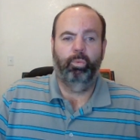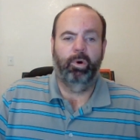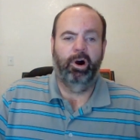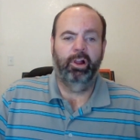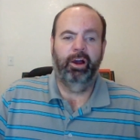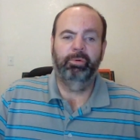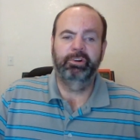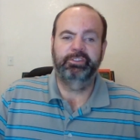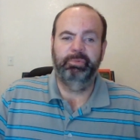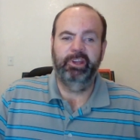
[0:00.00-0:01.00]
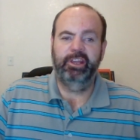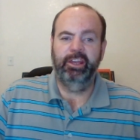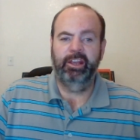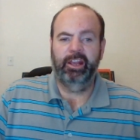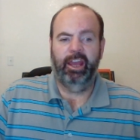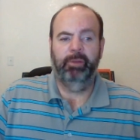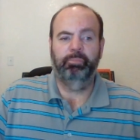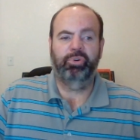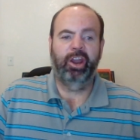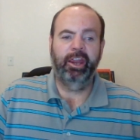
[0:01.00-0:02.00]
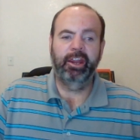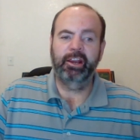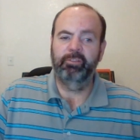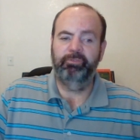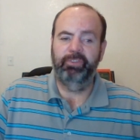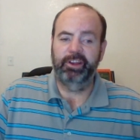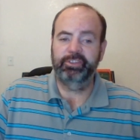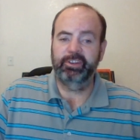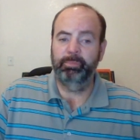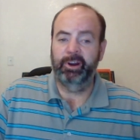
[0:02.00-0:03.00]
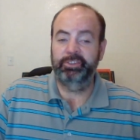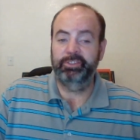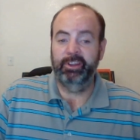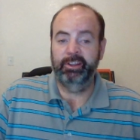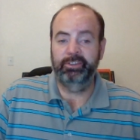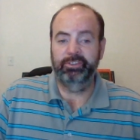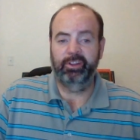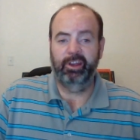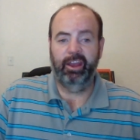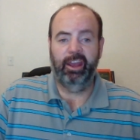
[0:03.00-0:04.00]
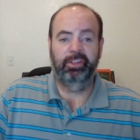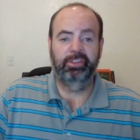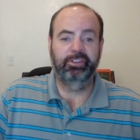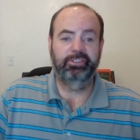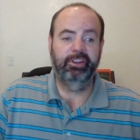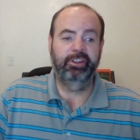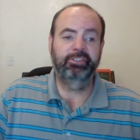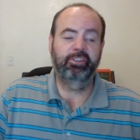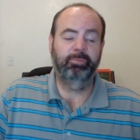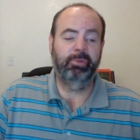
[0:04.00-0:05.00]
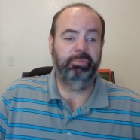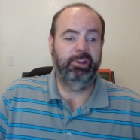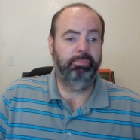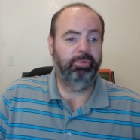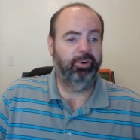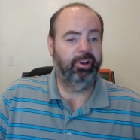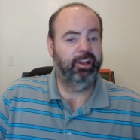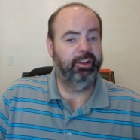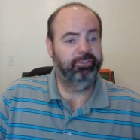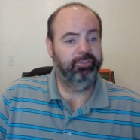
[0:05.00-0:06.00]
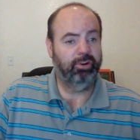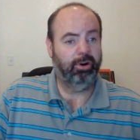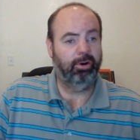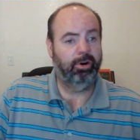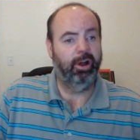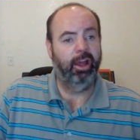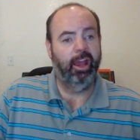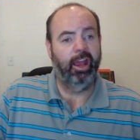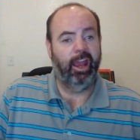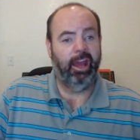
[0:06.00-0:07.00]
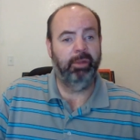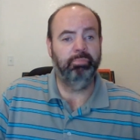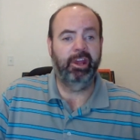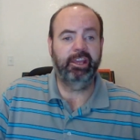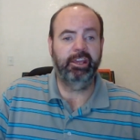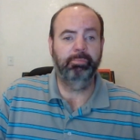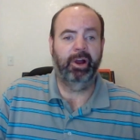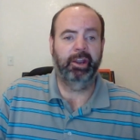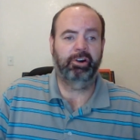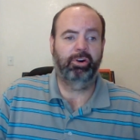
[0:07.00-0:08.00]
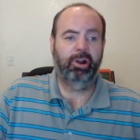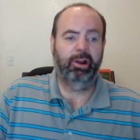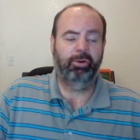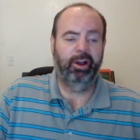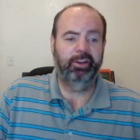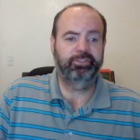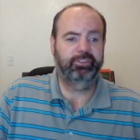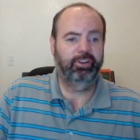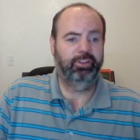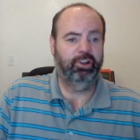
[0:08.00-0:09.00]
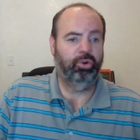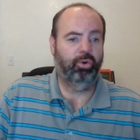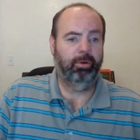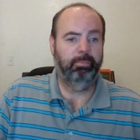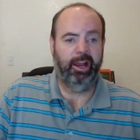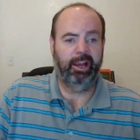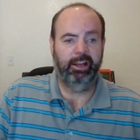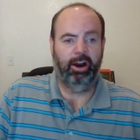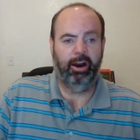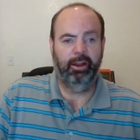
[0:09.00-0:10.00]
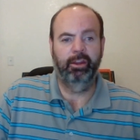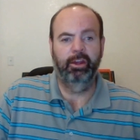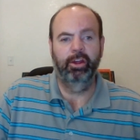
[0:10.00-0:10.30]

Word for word: While I was speaking and praying, confessing my sins and the sins of my people Israel, and making my request to the Lord my God